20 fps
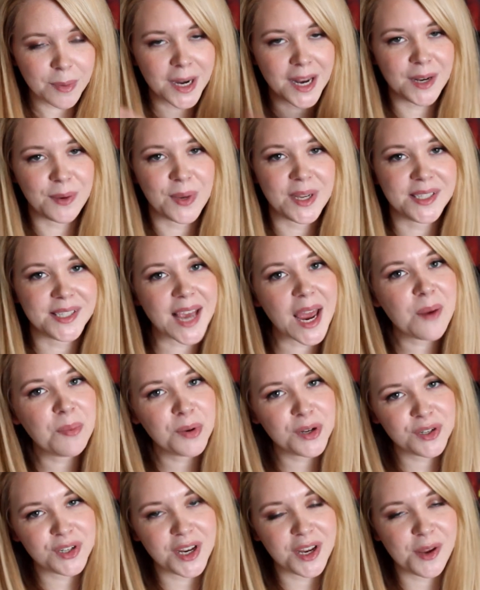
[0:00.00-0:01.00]
But anyways, I
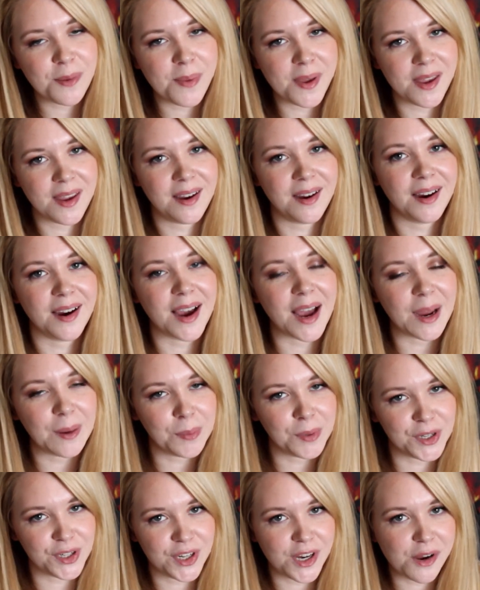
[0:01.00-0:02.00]
appreciate you being here. I
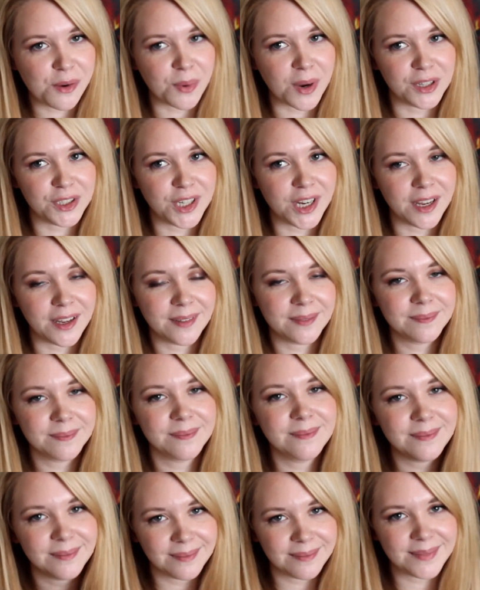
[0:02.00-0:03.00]
appreciate you watching.
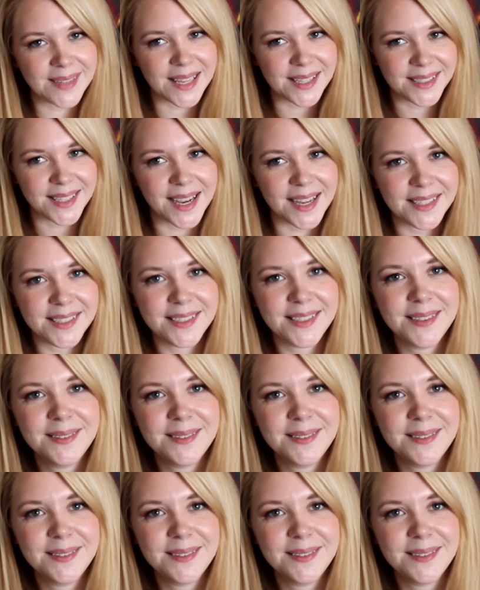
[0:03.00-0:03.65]
Thanks, guys.